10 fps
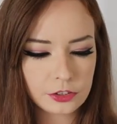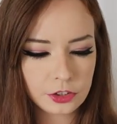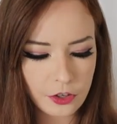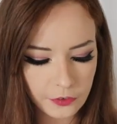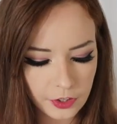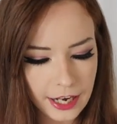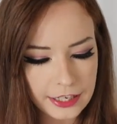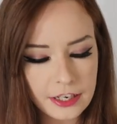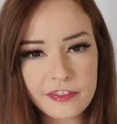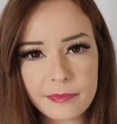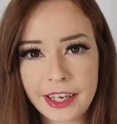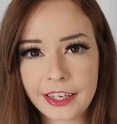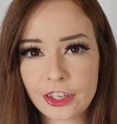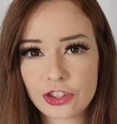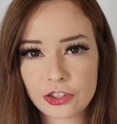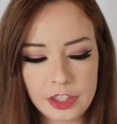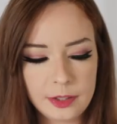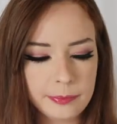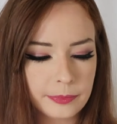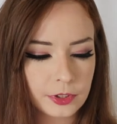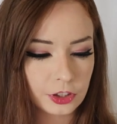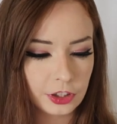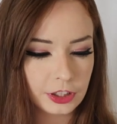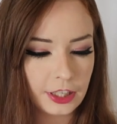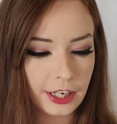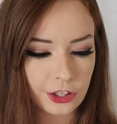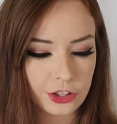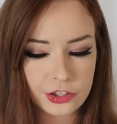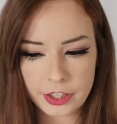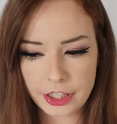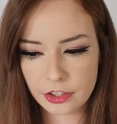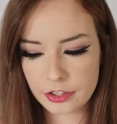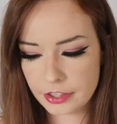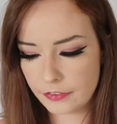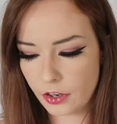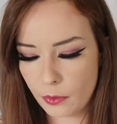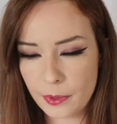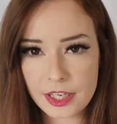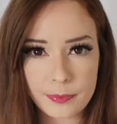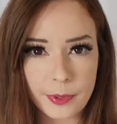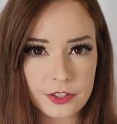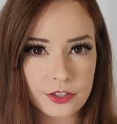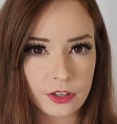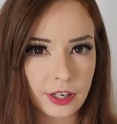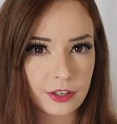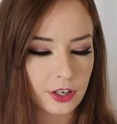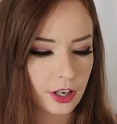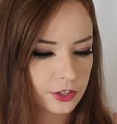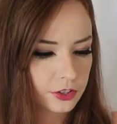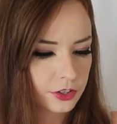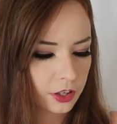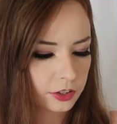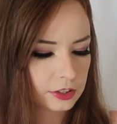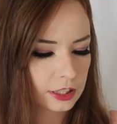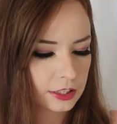So for any of my extreme good hair straighteners, I've always spent around $100.